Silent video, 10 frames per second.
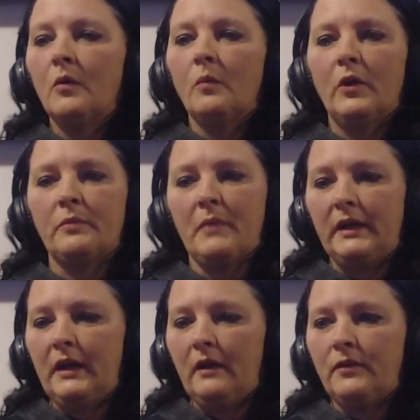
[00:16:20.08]
with my
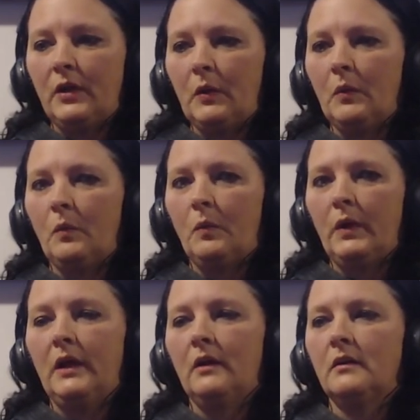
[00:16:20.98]
nephew,
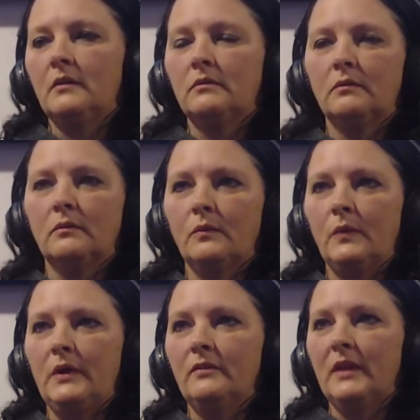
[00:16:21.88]
we are
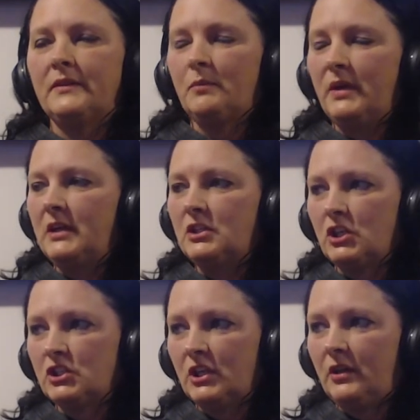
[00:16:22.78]
we've let the
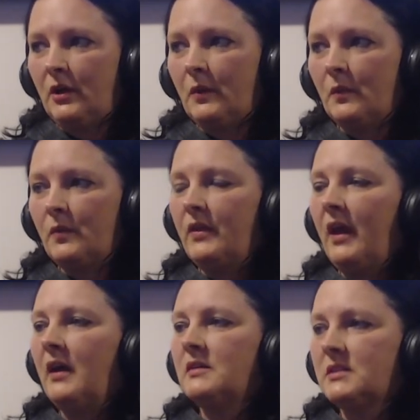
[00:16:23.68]
pediatrician know
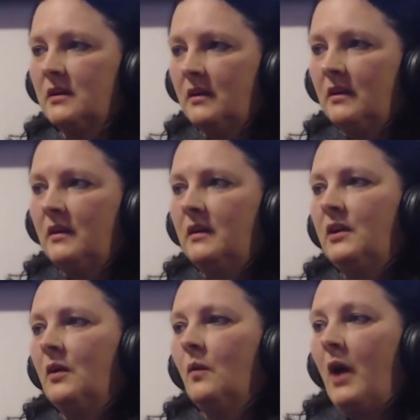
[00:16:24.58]
that you
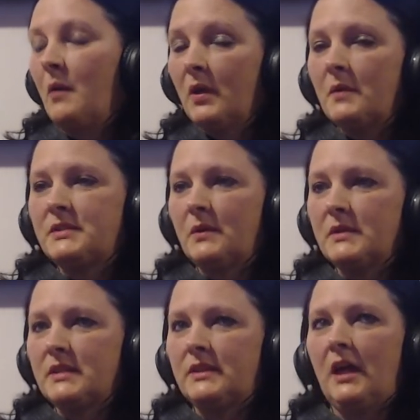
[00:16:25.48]
know epilepsy
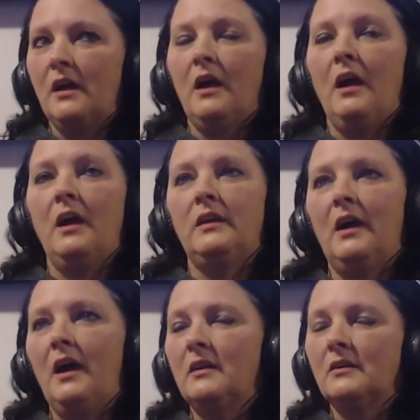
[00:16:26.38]
was a thing, and
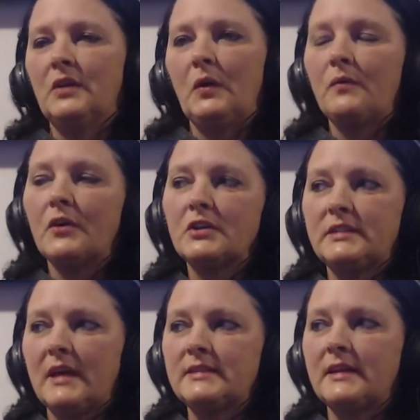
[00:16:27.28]
I don't know if there's
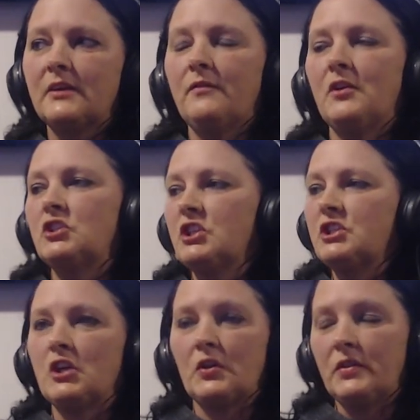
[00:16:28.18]
testing or if there's just
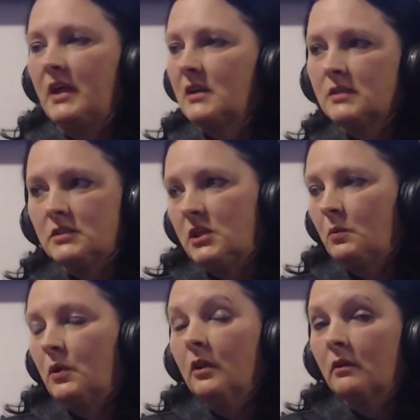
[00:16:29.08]
certain things that she
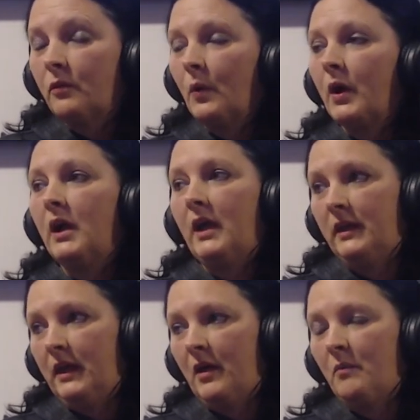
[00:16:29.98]
would look for
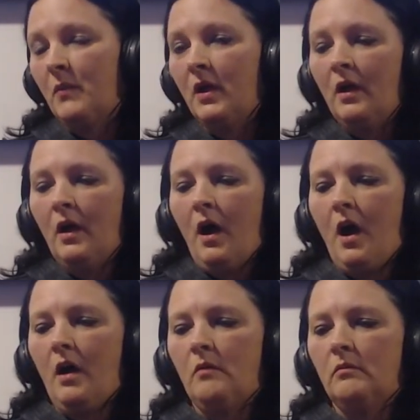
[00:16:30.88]
in him.
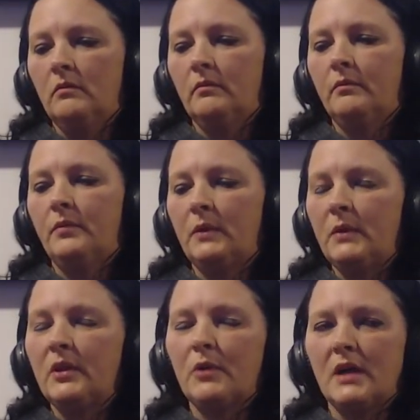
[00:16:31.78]
Um, but I'm
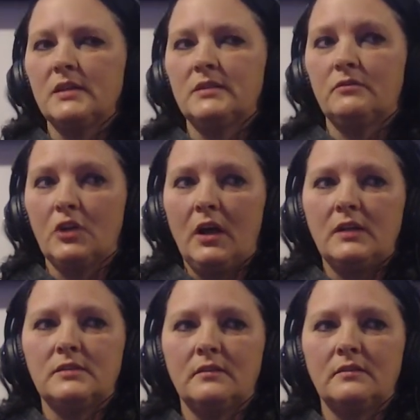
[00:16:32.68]
in the process of
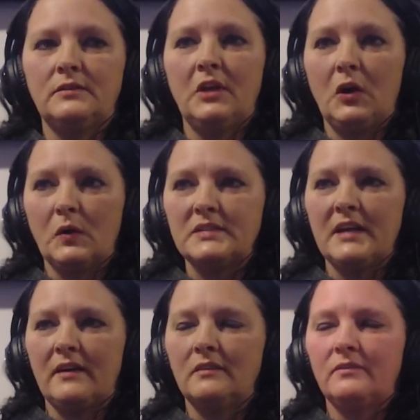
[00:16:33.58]
trying to narrow it
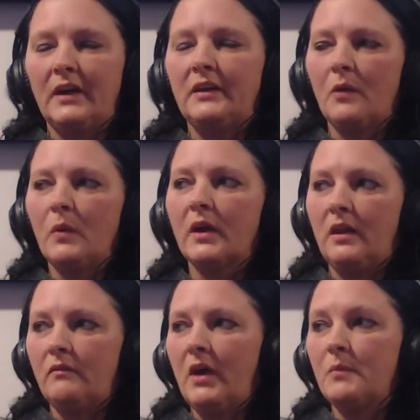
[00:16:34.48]
down and find out what
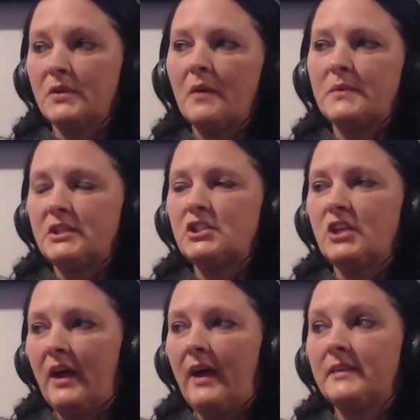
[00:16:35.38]
kind of epilepsy
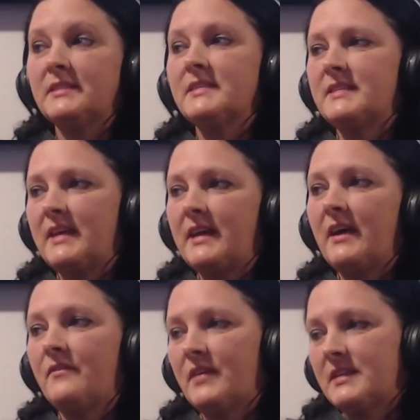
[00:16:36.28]
she had to see
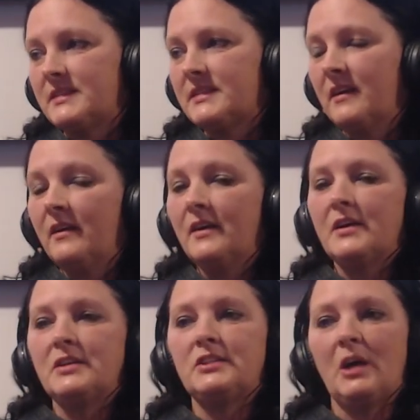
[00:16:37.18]
if it's
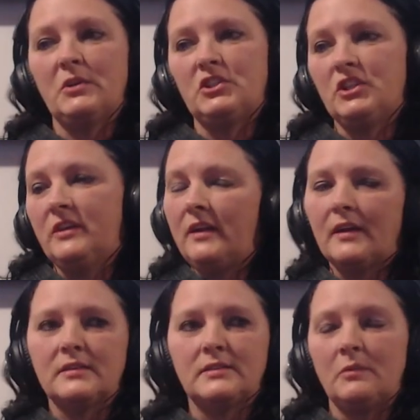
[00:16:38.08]
some is genetic
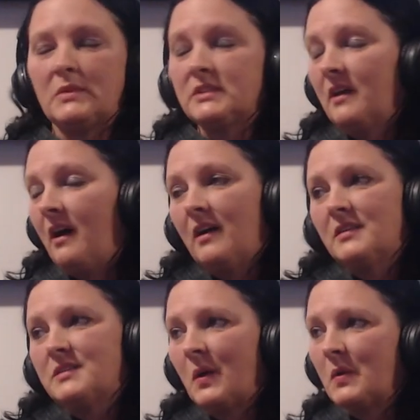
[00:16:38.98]
and some is
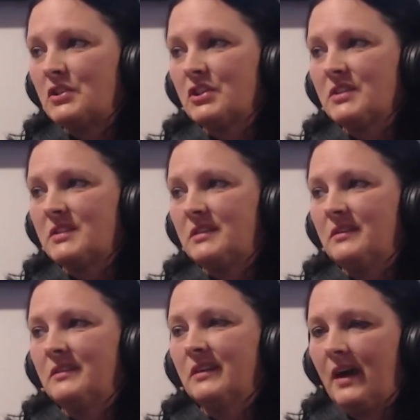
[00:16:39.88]
not. So it's just
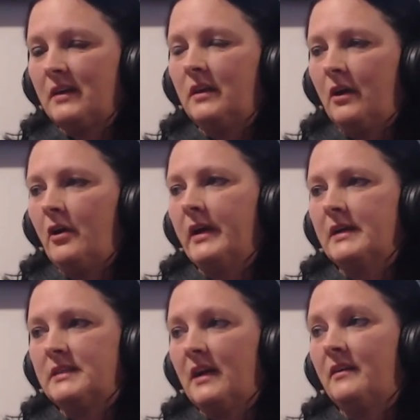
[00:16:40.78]
kind of narrowing
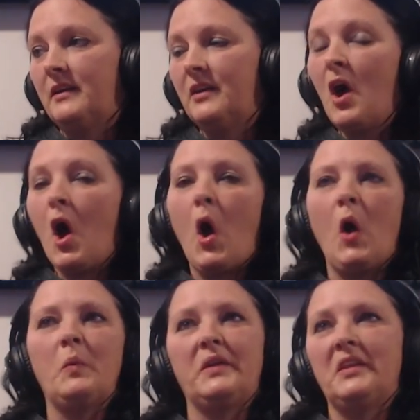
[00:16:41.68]
it down and
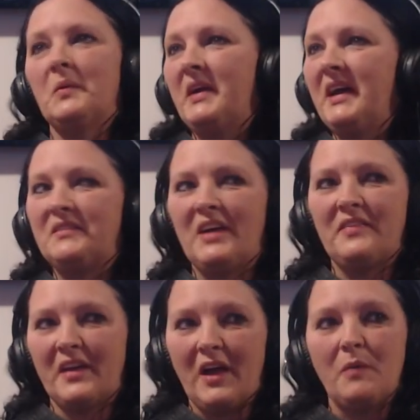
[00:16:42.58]
hoping that we have
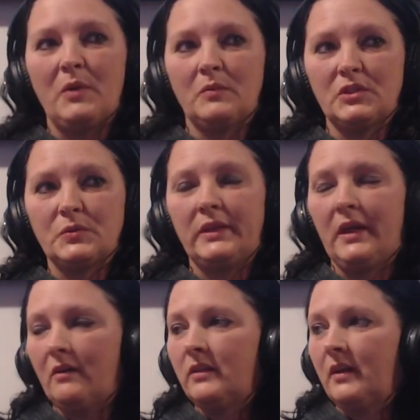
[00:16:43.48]
nothing happen between
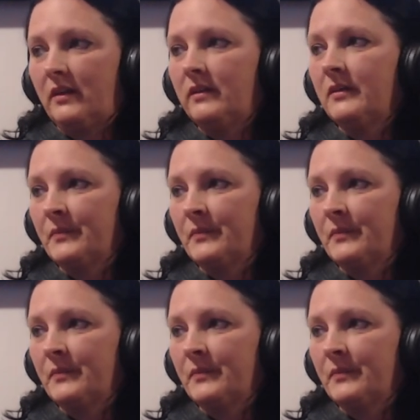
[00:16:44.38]
now and then.